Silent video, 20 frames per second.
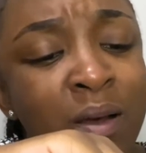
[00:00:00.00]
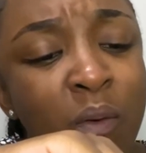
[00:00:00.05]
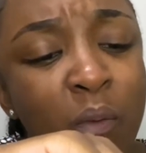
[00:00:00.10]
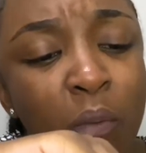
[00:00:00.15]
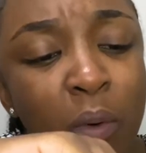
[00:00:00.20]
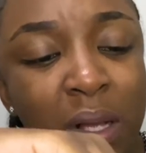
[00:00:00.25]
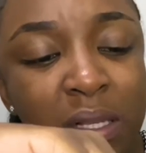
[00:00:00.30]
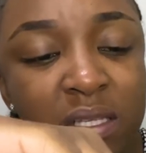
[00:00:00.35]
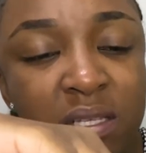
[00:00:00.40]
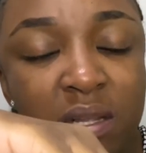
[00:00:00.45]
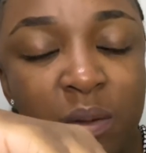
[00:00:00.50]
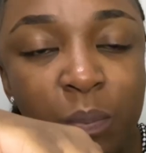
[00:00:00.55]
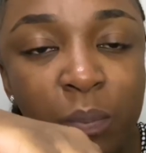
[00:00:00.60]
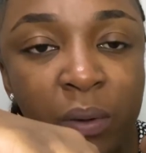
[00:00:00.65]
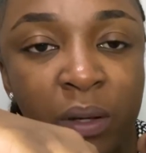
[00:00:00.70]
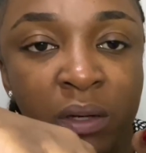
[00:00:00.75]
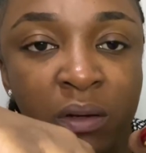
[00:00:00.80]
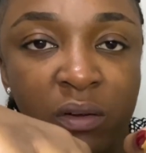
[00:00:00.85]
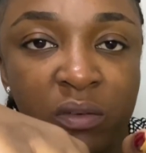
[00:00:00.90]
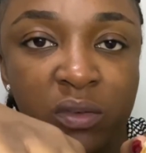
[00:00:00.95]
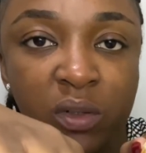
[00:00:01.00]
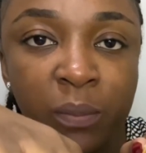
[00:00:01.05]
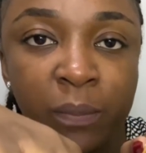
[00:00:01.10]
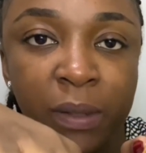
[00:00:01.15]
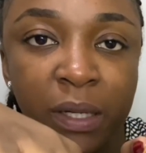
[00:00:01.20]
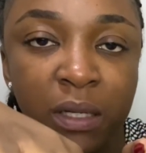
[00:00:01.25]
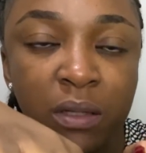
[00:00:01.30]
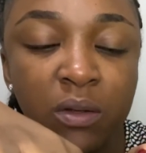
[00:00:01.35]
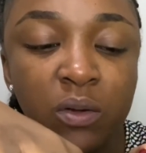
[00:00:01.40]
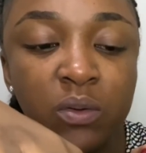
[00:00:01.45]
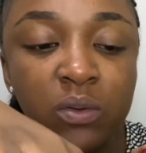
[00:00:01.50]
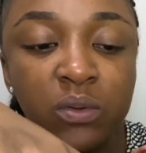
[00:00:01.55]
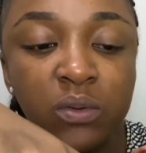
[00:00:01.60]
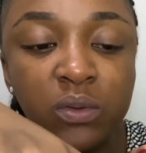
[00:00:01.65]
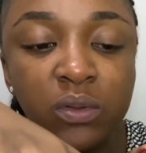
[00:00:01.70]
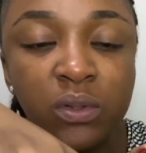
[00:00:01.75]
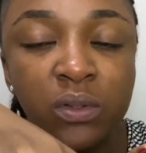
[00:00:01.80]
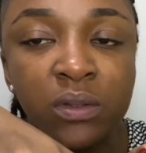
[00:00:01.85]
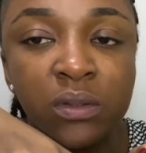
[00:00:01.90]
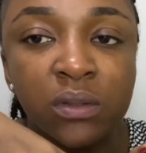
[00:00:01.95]
What's the point of
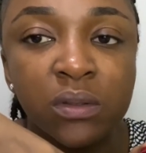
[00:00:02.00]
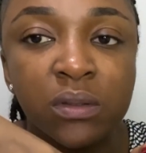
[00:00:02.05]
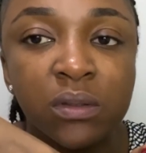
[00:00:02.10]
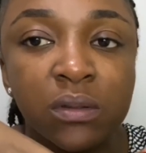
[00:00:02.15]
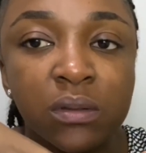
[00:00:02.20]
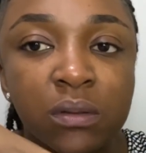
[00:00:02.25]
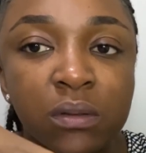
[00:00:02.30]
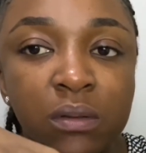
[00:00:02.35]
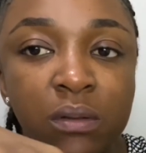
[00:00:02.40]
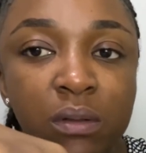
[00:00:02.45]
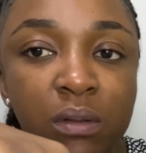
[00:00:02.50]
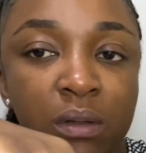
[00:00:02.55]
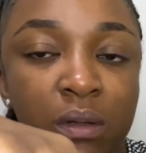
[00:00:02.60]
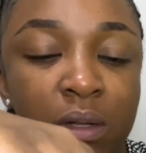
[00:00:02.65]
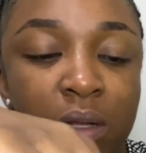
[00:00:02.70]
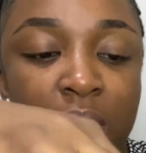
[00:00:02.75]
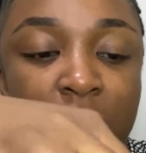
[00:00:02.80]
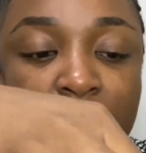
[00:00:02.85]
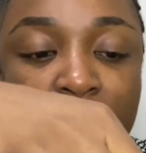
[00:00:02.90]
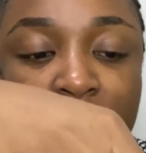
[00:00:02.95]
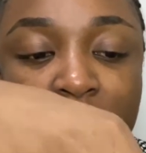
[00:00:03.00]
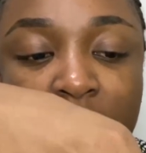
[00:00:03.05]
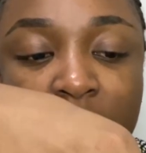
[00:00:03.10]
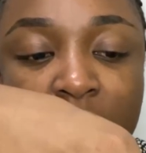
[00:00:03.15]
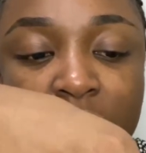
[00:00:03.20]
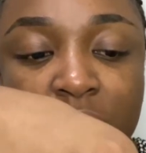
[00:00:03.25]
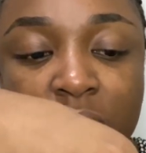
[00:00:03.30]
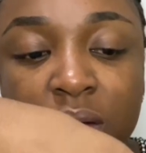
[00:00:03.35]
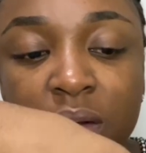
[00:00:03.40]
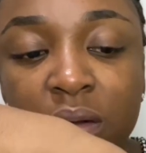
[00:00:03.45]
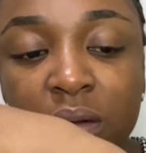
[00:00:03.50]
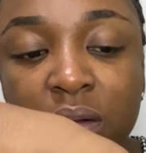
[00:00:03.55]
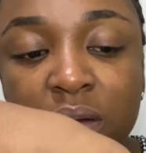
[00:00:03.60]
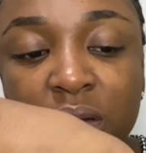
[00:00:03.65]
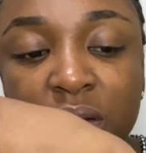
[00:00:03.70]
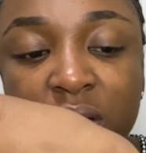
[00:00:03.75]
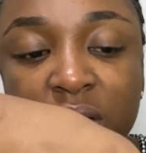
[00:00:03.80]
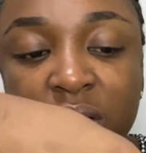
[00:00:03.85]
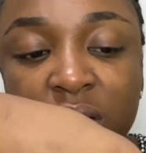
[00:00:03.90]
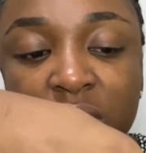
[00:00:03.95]
tomatoes? Like,
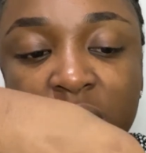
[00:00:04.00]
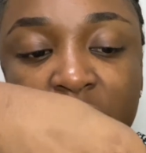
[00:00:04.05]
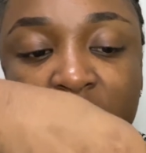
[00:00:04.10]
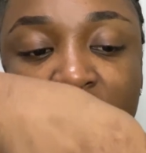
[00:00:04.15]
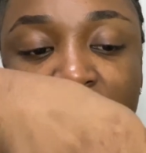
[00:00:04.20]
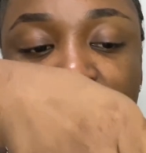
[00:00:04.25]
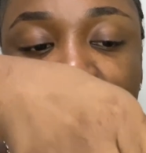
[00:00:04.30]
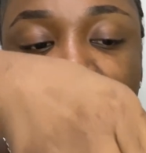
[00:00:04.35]
ugh.